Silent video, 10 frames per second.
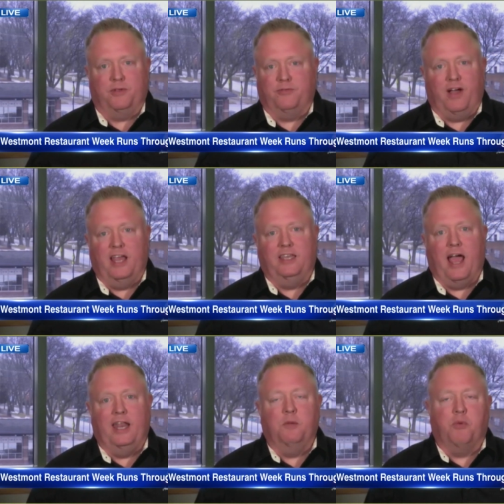to fine
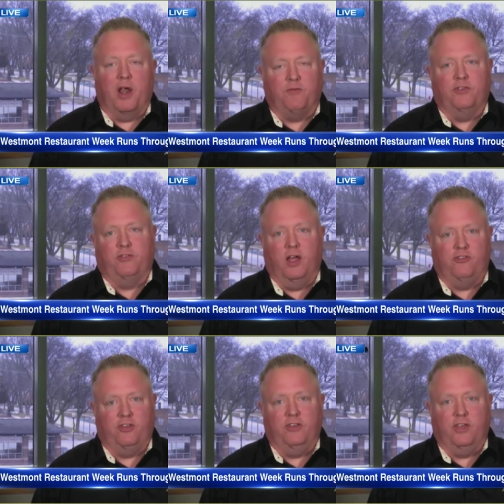dining, breakfast,
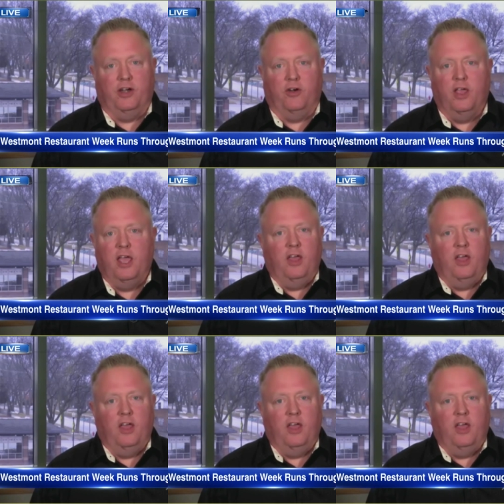lunch, and dinner.